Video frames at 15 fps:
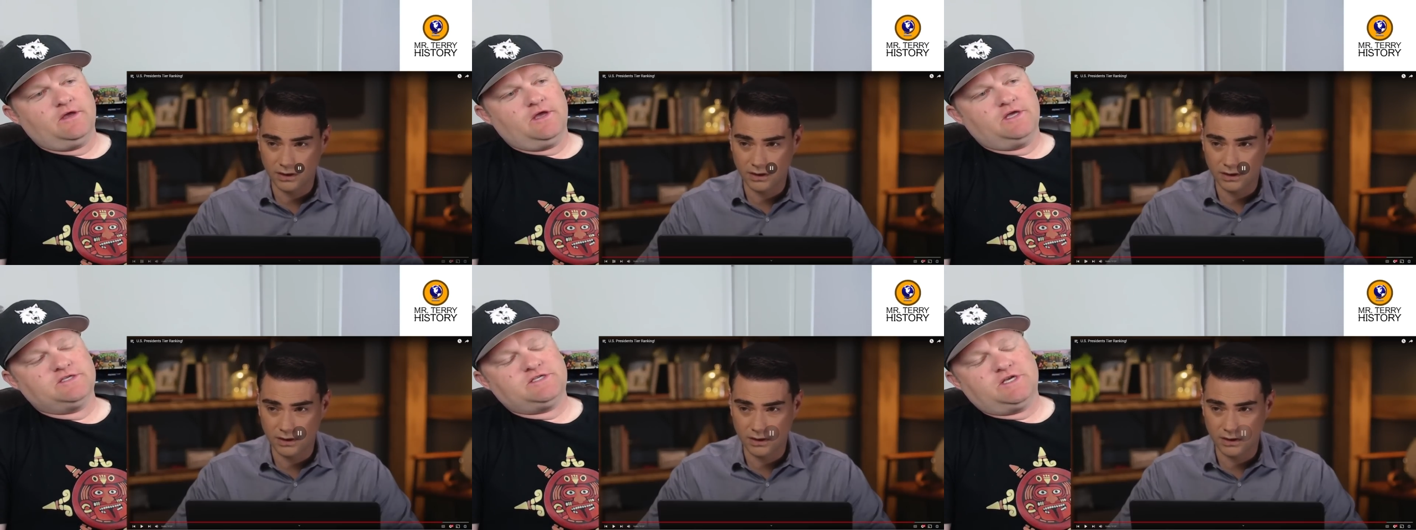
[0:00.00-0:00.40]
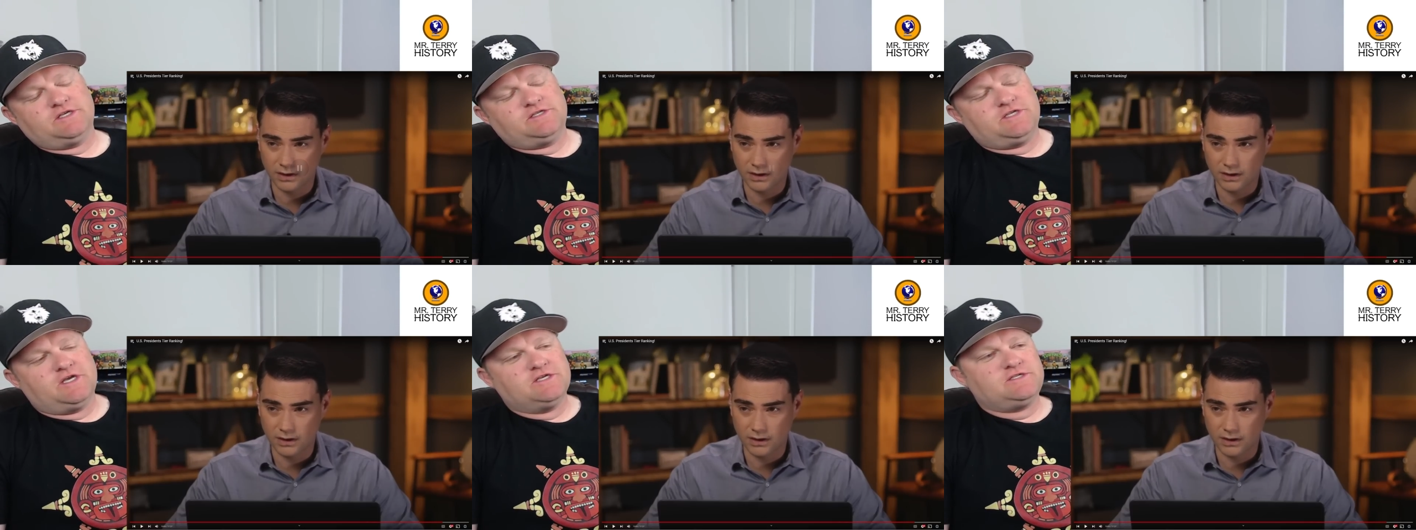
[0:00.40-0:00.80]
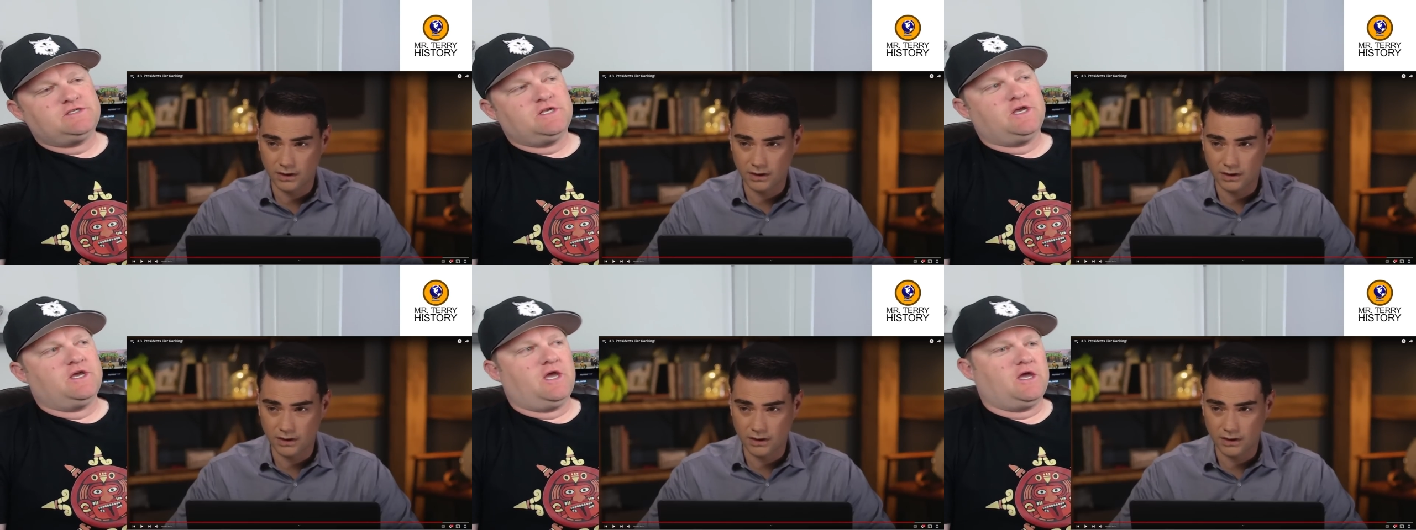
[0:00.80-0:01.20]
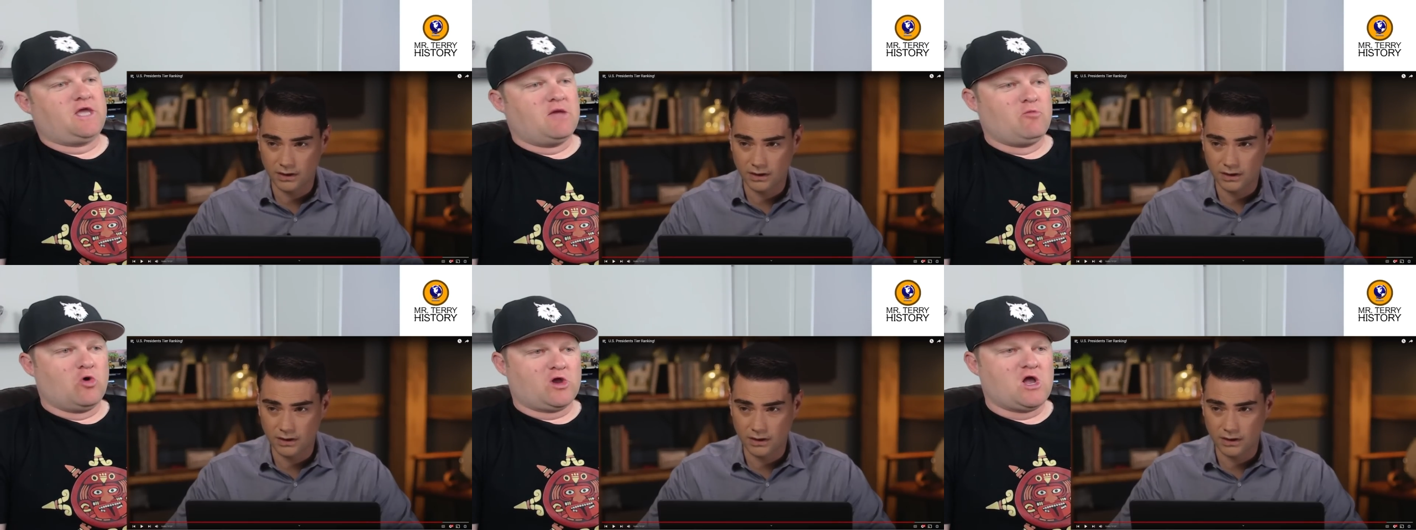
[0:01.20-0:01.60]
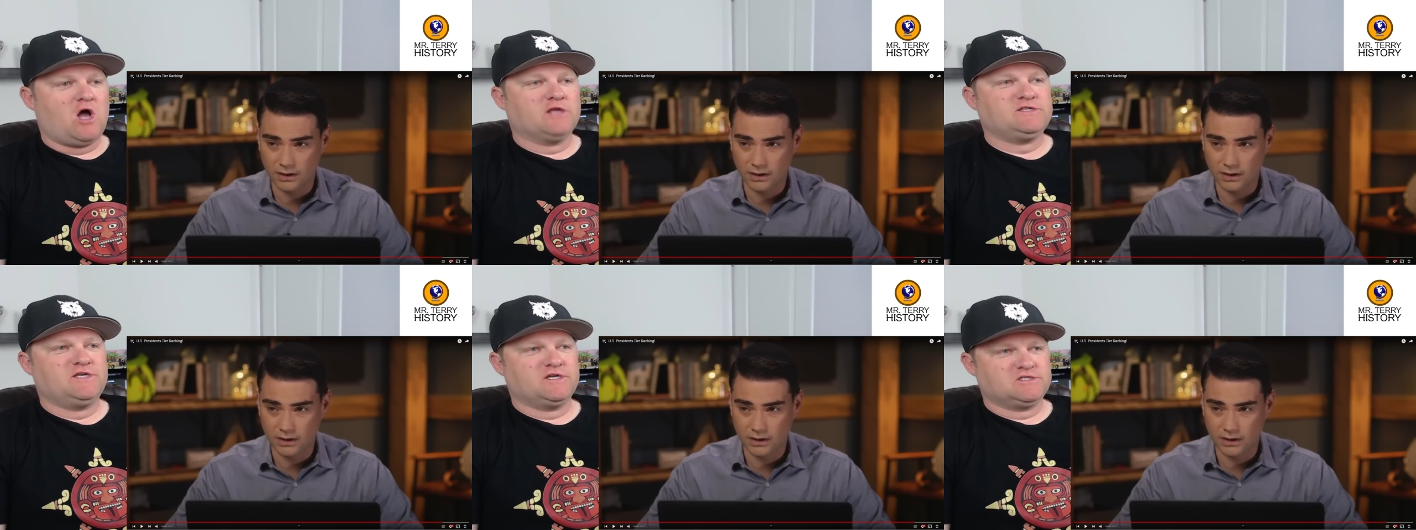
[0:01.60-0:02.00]
Speaker 1: It's again more
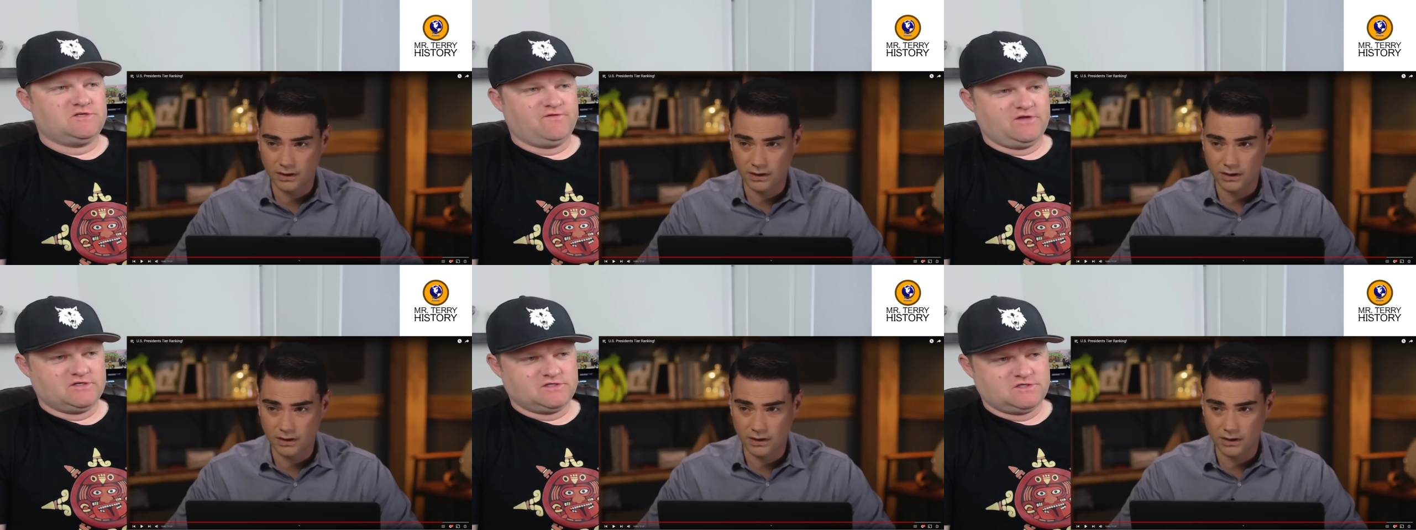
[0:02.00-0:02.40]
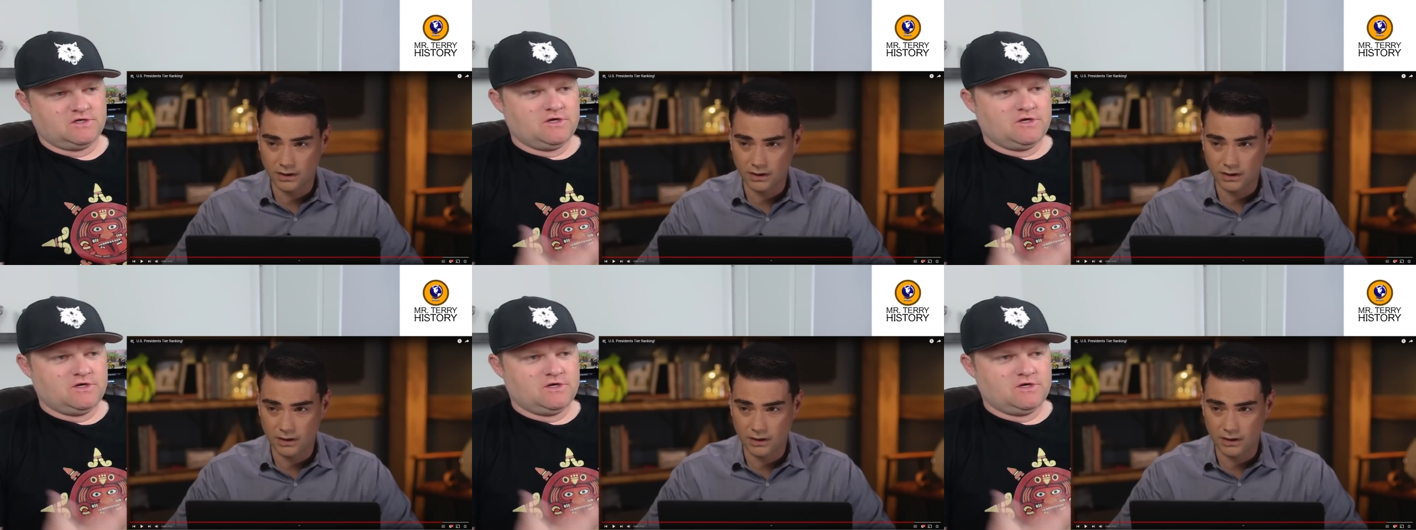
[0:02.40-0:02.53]
context of his,